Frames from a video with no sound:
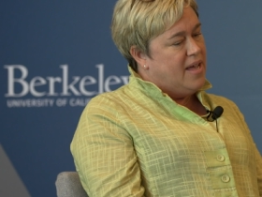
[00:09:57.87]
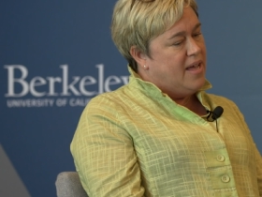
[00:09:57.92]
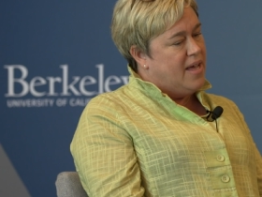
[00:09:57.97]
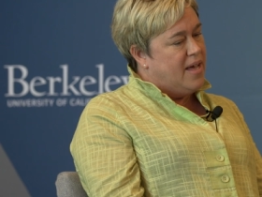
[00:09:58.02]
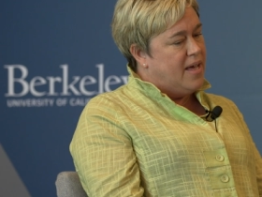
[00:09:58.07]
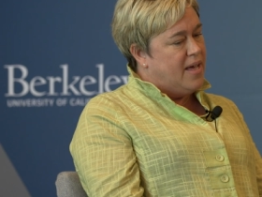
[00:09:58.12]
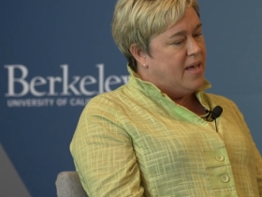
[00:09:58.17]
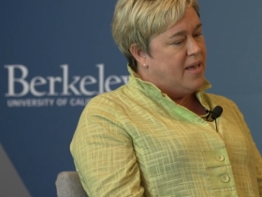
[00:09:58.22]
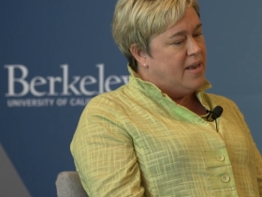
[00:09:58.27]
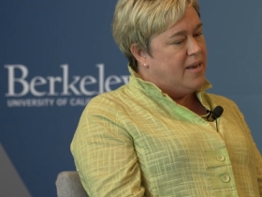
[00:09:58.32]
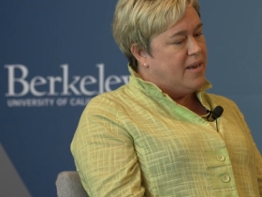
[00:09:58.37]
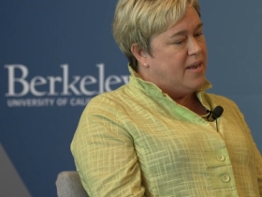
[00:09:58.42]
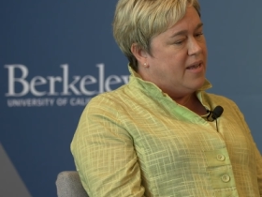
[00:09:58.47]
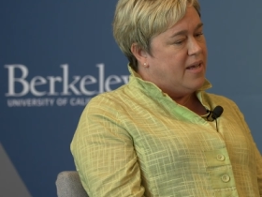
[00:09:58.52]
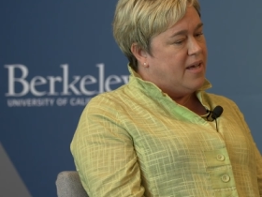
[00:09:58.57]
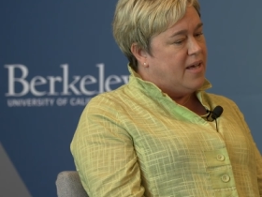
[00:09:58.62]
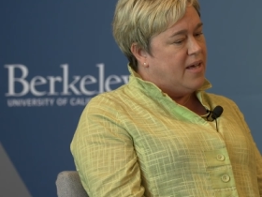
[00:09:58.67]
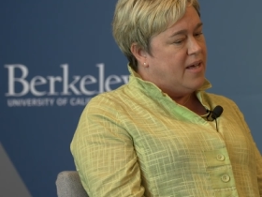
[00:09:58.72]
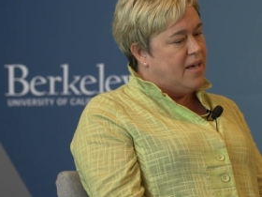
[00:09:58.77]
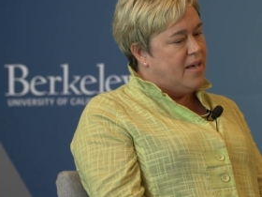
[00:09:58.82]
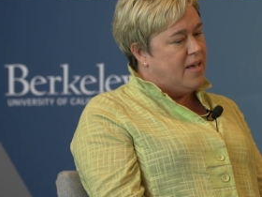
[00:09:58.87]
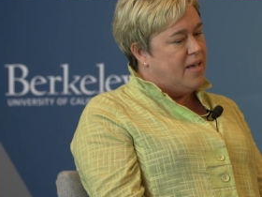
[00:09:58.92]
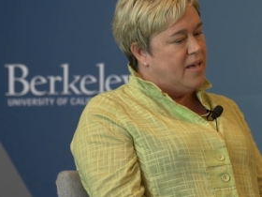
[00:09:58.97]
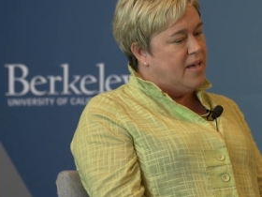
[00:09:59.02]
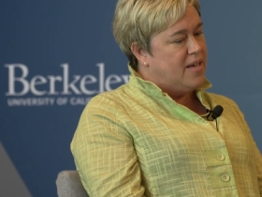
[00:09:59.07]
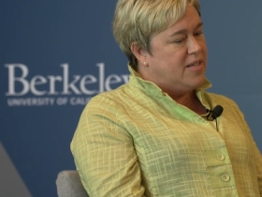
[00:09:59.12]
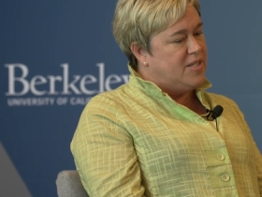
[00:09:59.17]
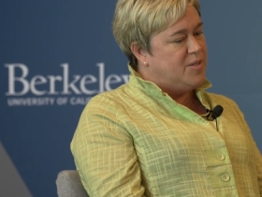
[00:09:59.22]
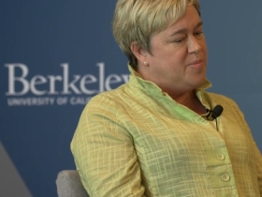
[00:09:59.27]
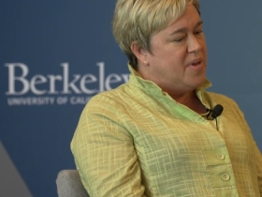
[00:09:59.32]
And
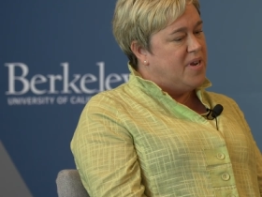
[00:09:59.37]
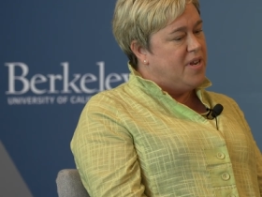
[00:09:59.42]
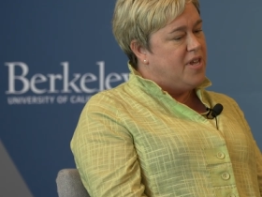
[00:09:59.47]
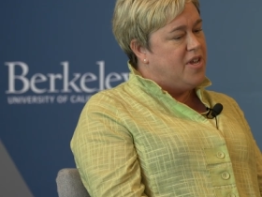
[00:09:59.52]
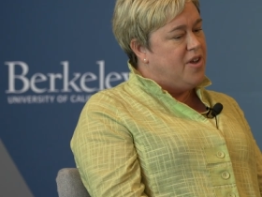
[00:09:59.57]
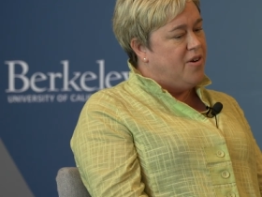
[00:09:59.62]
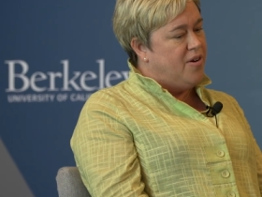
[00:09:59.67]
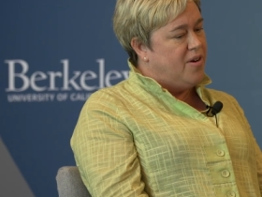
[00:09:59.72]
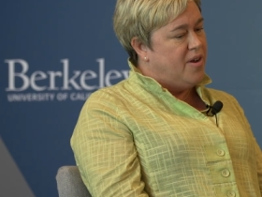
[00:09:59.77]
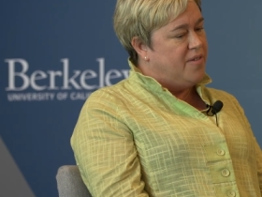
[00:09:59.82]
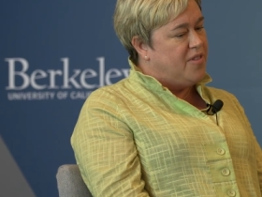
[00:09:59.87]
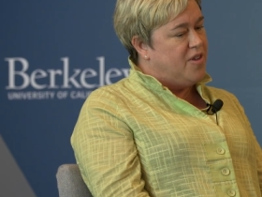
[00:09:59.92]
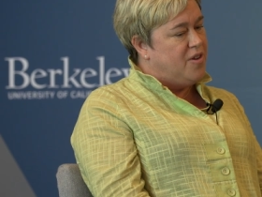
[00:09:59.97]
uh, I spent a year at